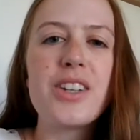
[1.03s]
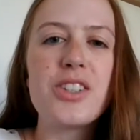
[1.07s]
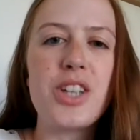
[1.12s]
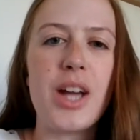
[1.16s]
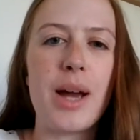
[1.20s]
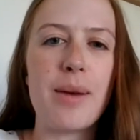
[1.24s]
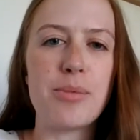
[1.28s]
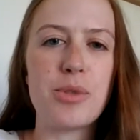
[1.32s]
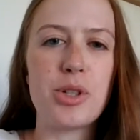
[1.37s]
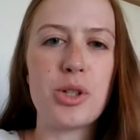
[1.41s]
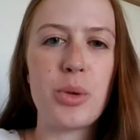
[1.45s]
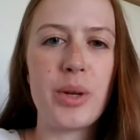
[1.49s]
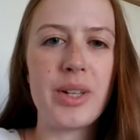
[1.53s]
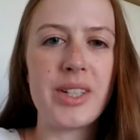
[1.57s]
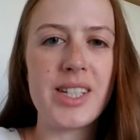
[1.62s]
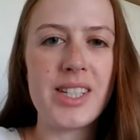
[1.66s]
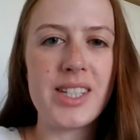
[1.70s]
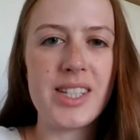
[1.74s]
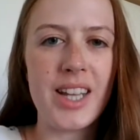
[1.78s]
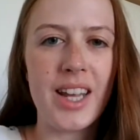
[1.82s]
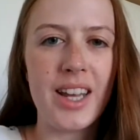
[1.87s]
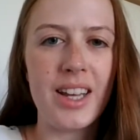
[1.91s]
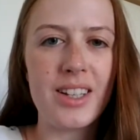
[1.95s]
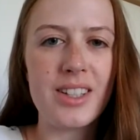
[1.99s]
Chapter
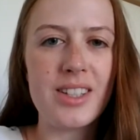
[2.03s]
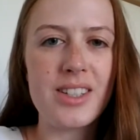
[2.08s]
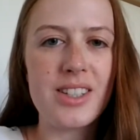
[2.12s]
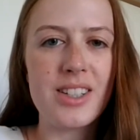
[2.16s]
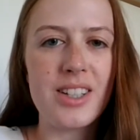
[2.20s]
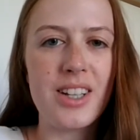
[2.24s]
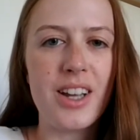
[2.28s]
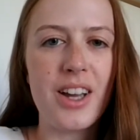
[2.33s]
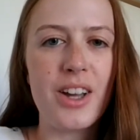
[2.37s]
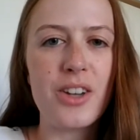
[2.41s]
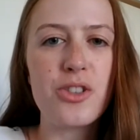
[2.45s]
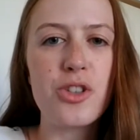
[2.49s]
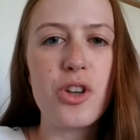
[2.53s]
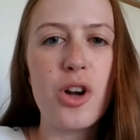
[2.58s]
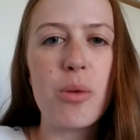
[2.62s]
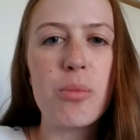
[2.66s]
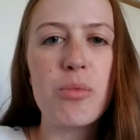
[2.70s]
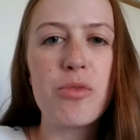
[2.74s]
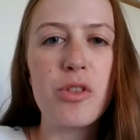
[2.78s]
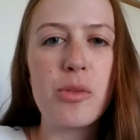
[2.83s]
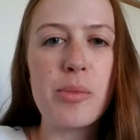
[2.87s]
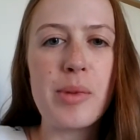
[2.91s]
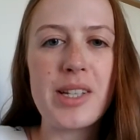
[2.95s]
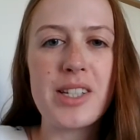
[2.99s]
26, A Job
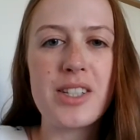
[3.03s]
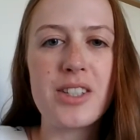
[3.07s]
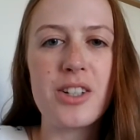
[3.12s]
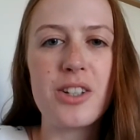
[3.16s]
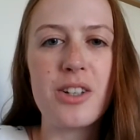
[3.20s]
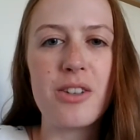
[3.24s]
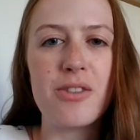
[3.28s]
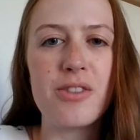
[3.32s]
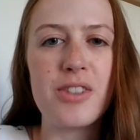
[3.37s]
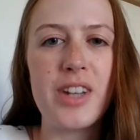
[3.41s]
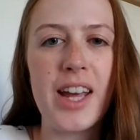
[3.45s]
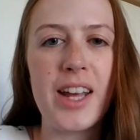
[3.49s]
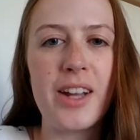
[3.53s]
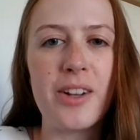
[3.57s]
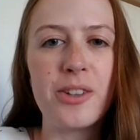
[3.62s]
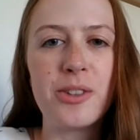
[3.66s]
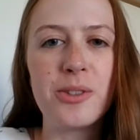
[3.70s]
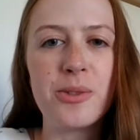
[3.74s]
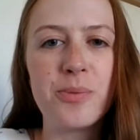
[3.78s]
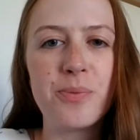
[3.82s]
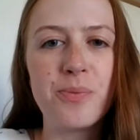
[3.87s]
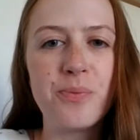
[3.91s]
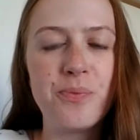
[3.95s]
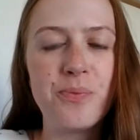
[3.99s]
for Mr. Dovetail.